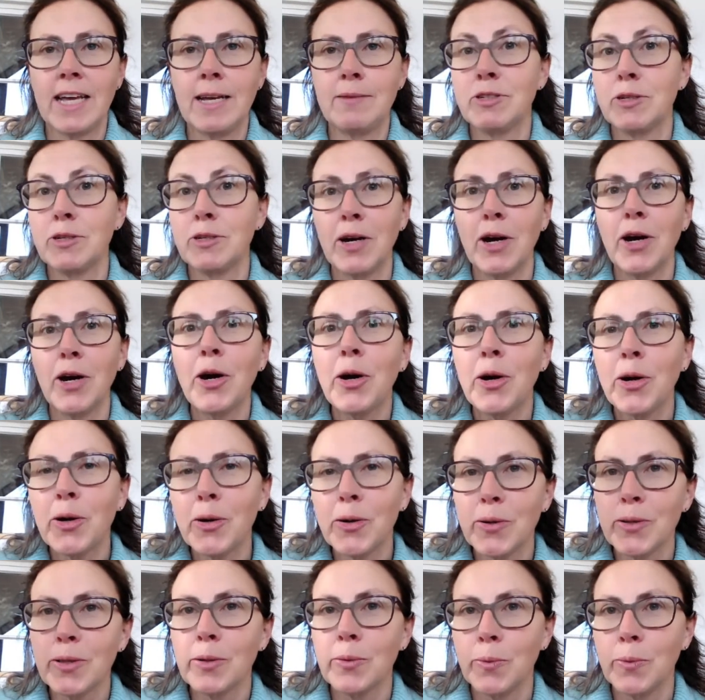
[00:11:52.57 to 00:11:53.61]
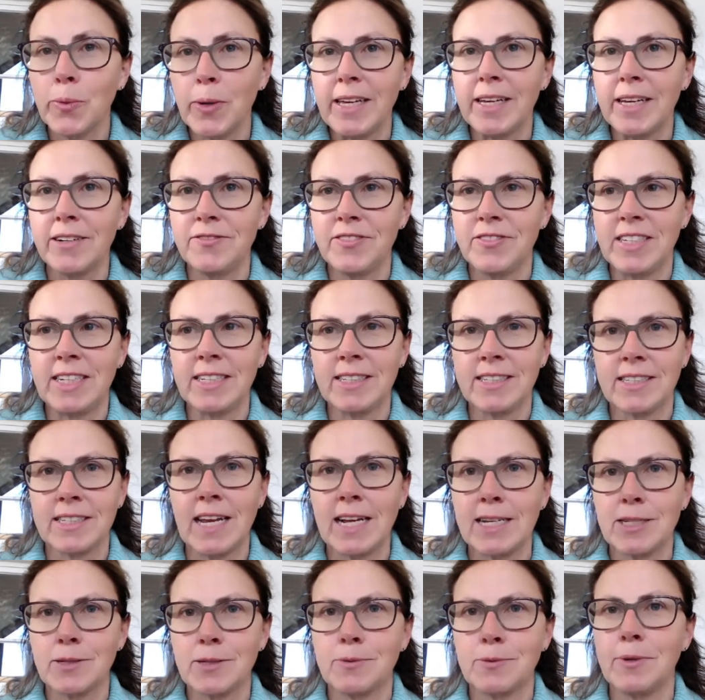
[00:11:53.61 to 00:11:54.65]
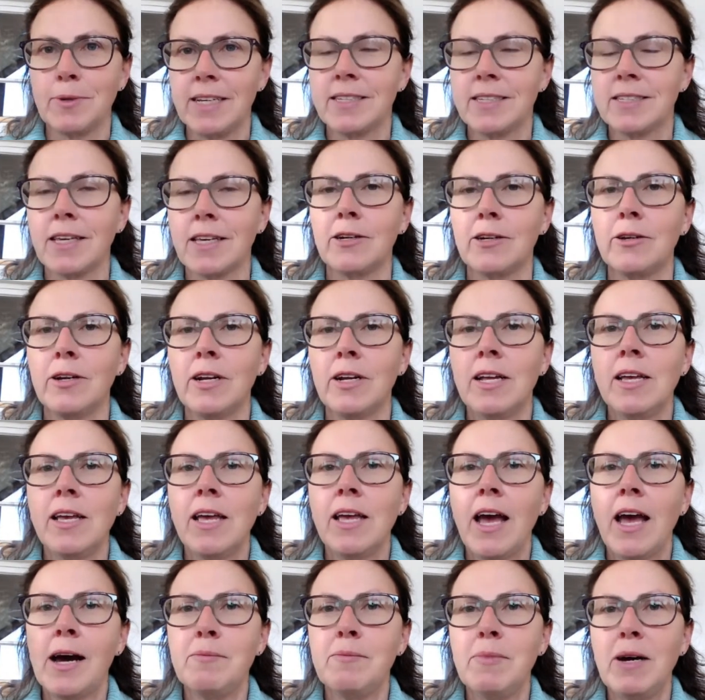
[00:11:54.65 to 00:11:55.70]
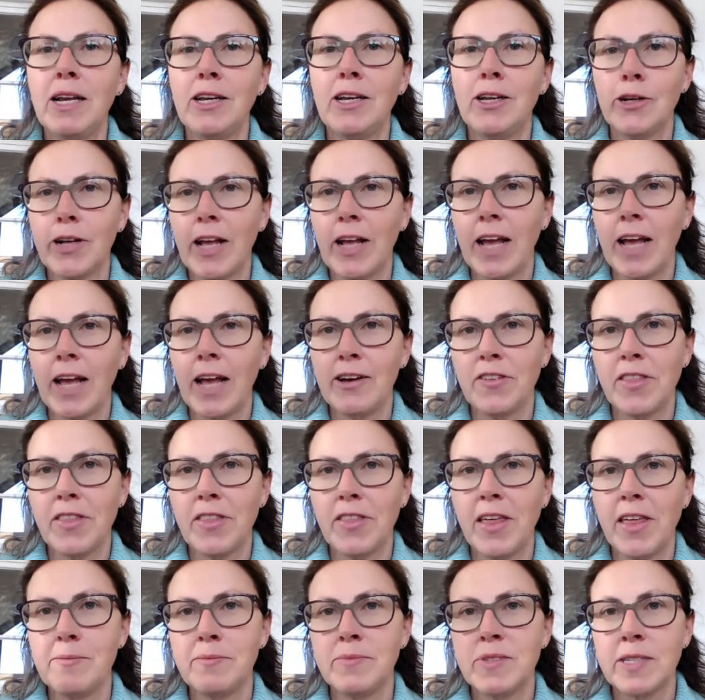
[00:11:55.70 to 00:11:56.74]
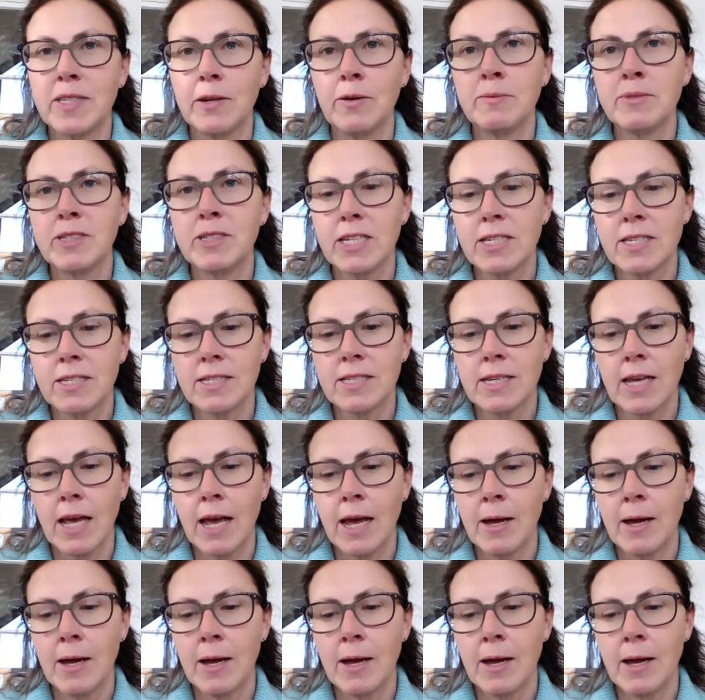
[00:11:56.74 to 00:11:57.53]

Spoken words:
I'm doing a whole week of deals next week, so look out for that. So I'm just